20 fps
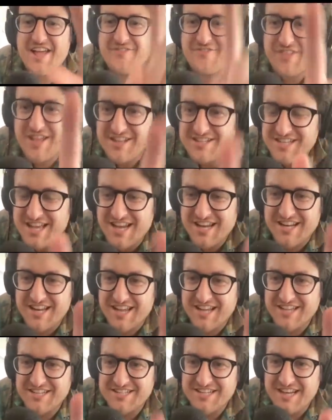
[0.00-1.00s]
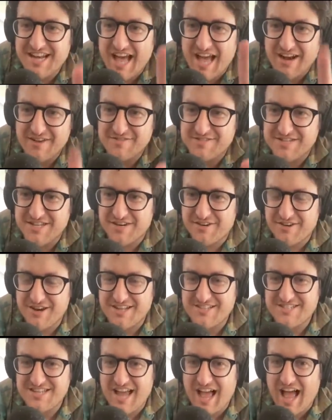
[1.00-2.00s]
If they take nicotine out of
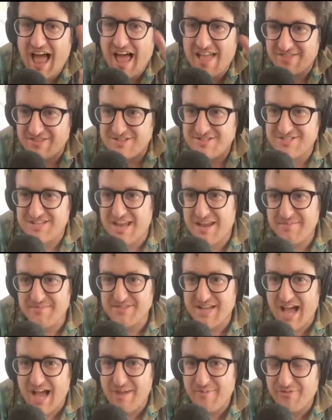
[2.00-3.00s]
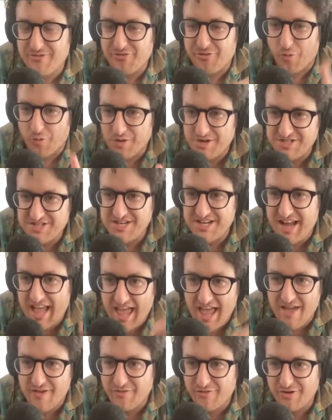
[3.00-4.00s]
cigarettes at the same time,
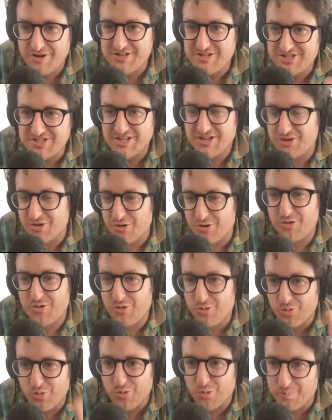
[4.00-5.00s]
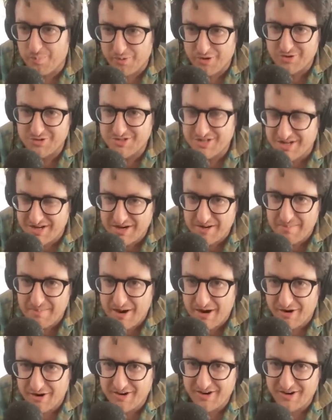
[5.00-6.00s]
forcing every single cool person in
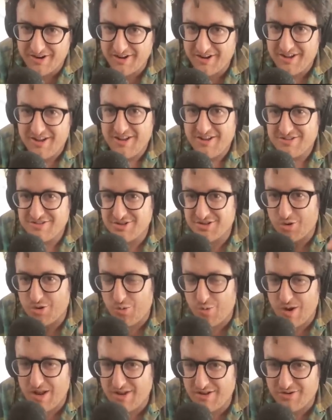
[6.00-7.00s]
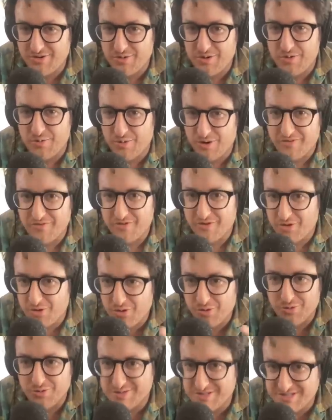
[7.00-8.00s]
America to quit doing one of the
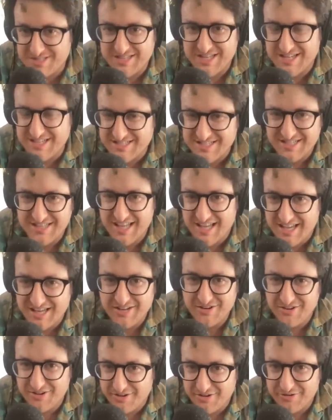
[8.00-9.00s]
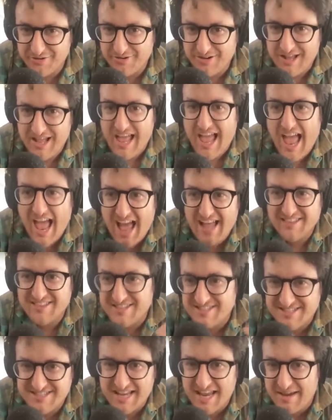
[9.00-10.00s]
coolest things that they can do
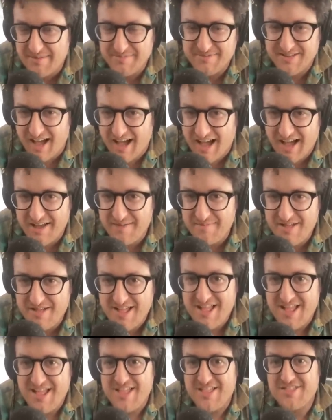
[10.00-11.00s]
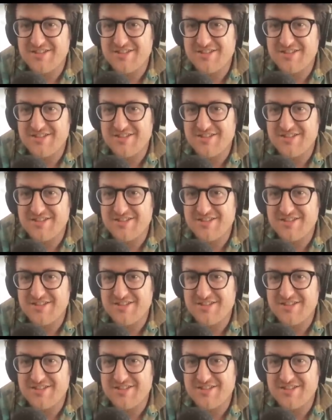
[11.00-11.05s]
at the same time,